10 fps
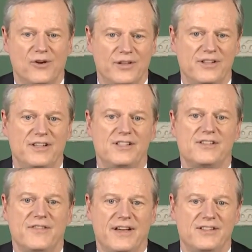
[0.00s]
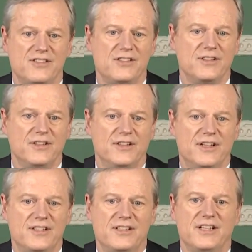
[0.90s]
going to these events
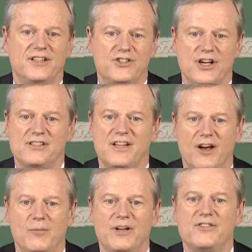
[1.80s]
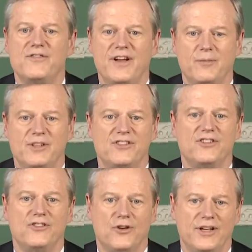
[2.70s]
and seeing just how much families
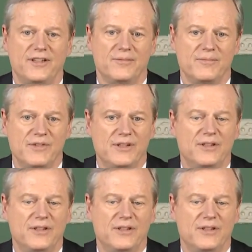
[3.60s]
enjoyed them.